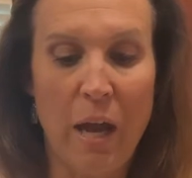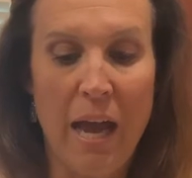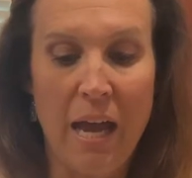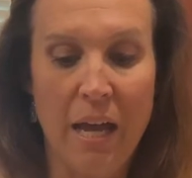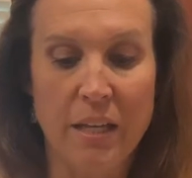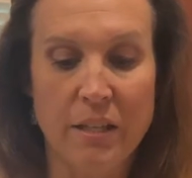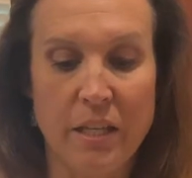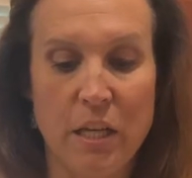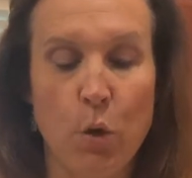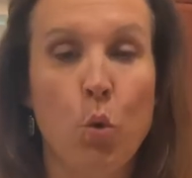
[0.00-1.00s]
to add
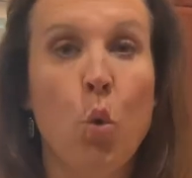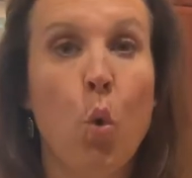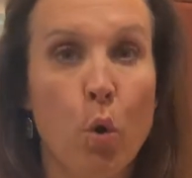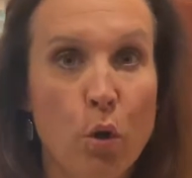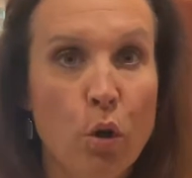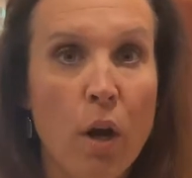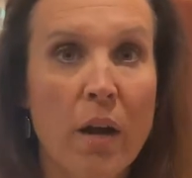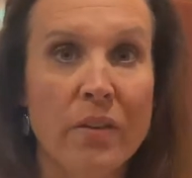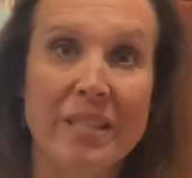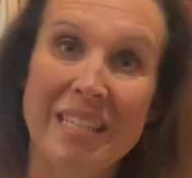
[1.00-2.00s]
the
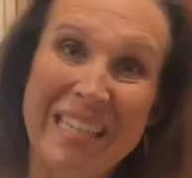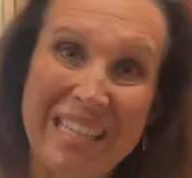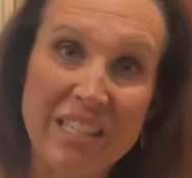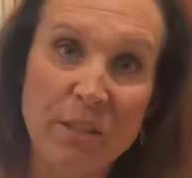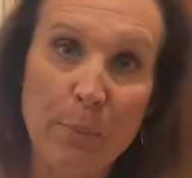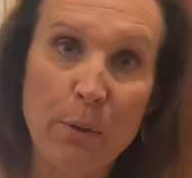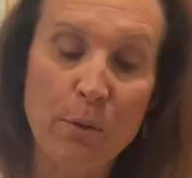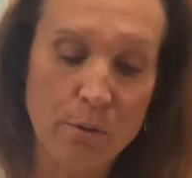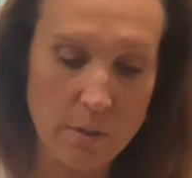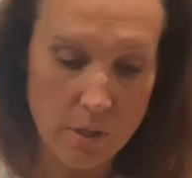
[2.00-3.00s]
1/4
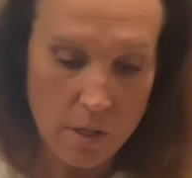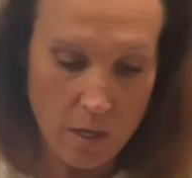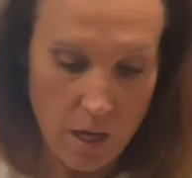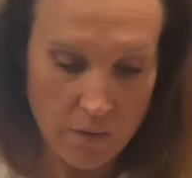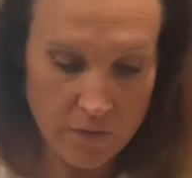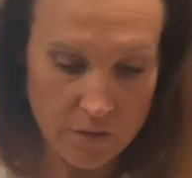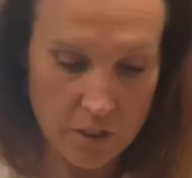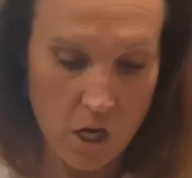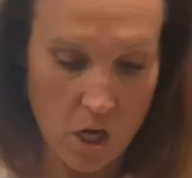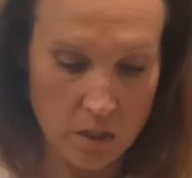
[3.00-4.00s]
teaspoon of
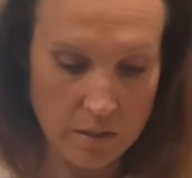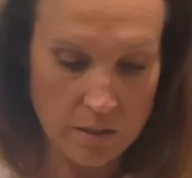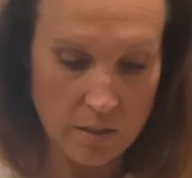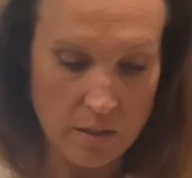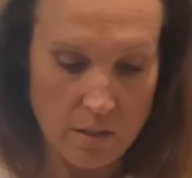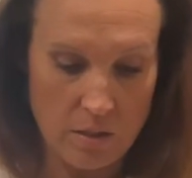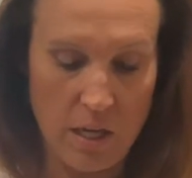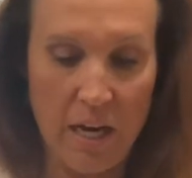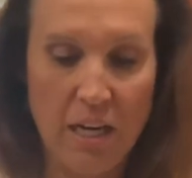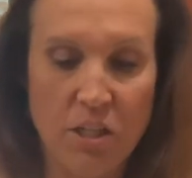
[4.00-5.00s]
salt,
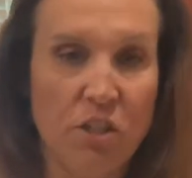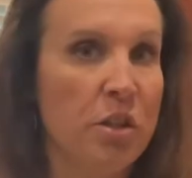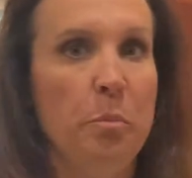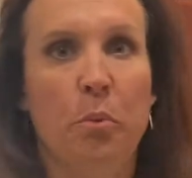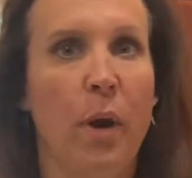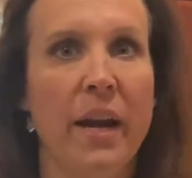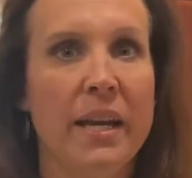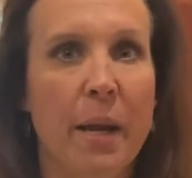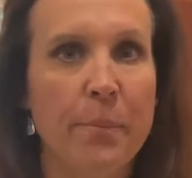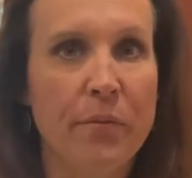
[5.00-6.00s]
okay, just to
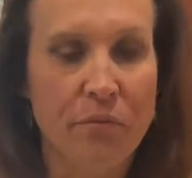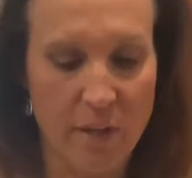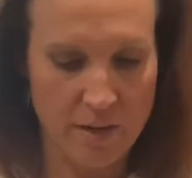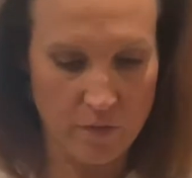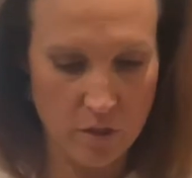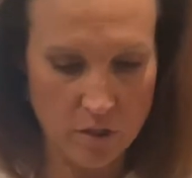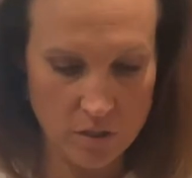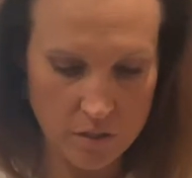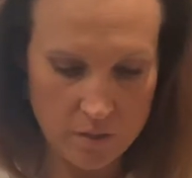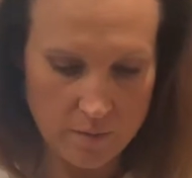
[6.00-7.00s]
brighten up the
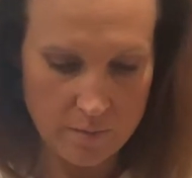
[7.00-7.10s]
flavors.